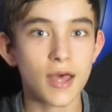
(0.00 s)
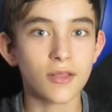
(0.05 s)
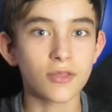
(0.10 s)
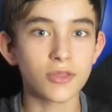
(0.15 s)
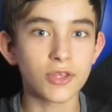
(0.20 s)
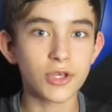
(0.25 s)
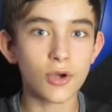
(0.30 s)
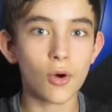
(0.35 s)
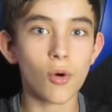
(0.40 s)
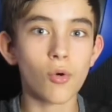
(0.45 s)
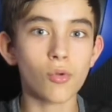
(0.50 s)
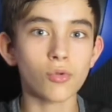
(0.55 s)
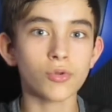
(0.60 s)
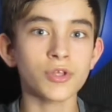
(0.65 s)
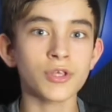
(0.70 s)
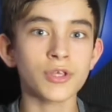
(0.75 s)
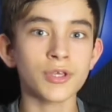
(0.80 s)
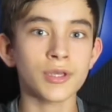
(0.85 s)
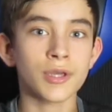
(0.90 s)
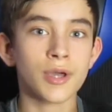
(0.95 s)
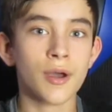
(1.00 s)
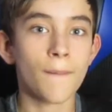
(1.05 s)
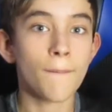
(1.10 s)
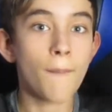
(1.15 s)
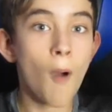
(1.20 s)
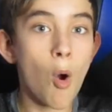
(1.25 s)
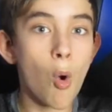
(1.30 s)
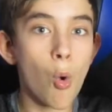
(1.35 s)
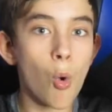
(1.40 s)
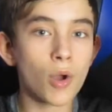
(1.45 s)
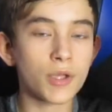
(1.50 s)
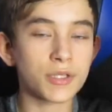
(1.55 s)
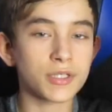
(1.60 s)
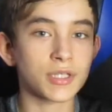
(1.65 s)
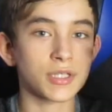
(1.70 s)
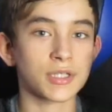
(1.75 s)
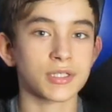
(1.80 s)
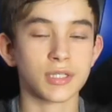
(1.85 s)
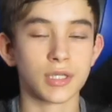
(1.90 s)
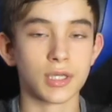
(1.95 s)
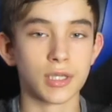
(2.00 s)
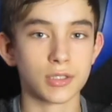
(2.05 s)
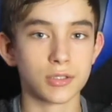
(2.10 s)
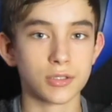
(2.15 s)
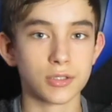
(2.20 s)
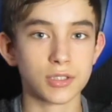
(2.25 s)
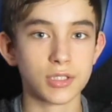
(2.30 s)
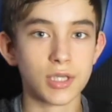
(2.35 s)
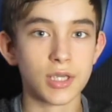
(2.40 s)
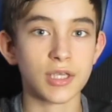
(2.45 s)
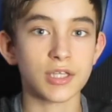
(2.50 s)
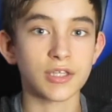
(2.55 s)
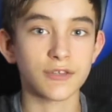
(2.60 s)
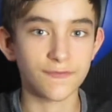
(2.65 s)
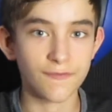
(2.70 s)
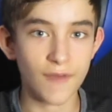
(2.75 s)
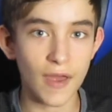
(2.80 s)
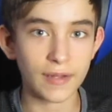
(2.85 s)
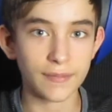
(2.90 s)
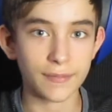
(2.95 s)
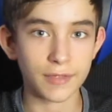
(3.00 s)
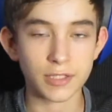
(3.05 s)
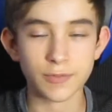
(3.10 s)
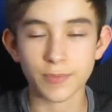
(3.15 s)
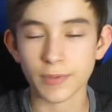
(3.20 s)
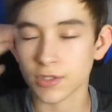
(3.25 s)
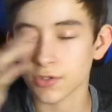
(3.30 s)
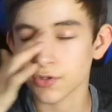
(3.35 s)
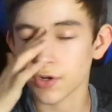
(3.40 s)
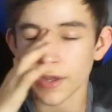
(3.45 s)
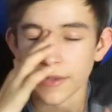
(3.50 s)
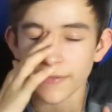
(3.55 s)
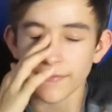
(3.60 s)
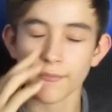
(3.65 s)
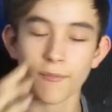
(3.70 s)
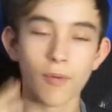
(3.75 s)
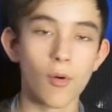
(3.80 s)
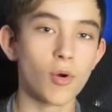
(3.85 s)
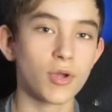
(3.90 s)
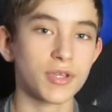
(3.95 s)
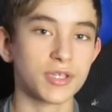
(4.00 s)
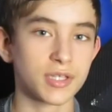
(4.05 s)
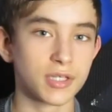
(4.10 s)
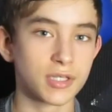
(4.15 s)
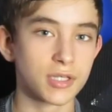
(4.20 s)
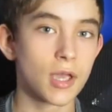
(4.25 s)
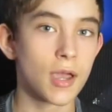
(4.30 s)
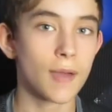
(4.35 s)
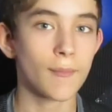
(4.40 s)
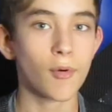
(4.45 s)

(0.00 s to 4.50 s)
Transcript: The only poisonous, I guess you could say, is venomous, but they're not even poisonous.